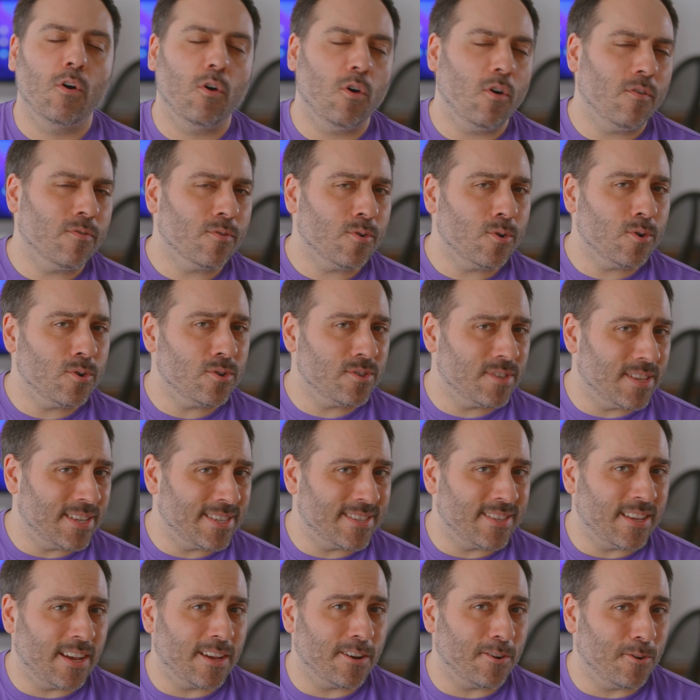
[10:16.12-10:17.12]
Of course,
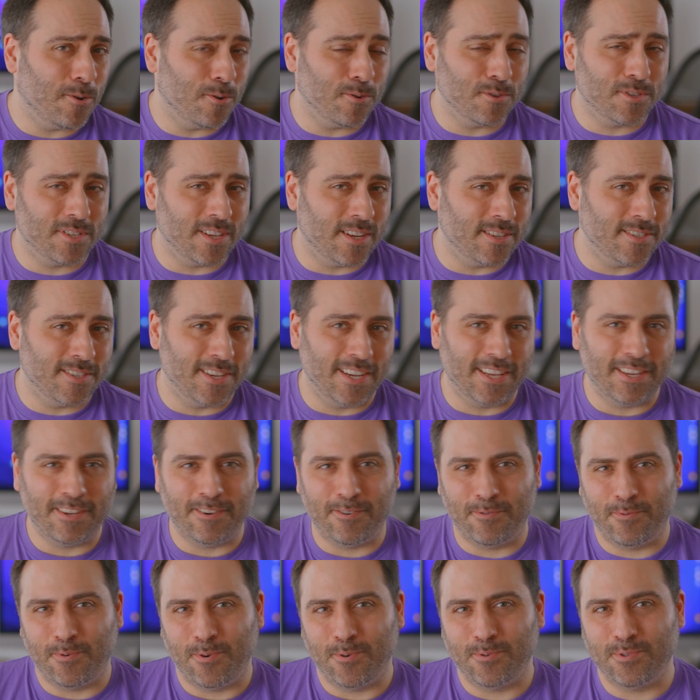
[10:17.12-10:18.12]
it's not a whole sunshine
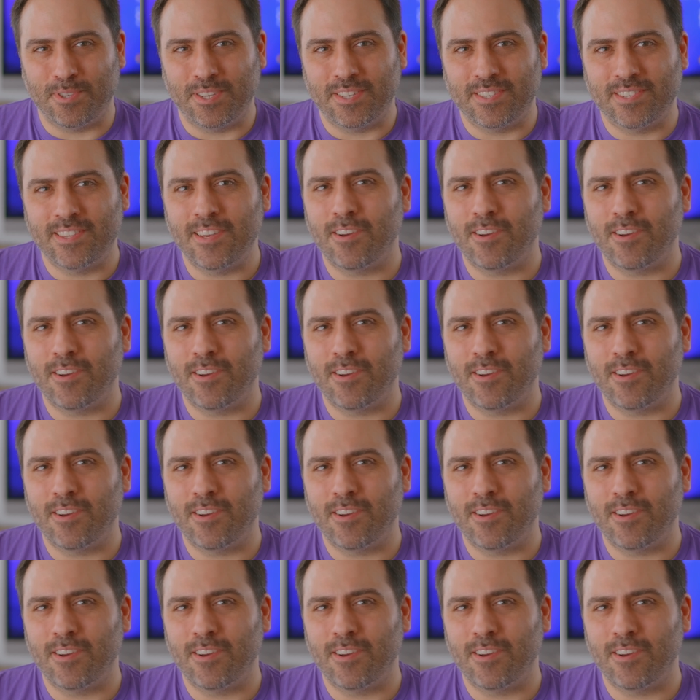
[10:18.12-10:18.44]
and roses.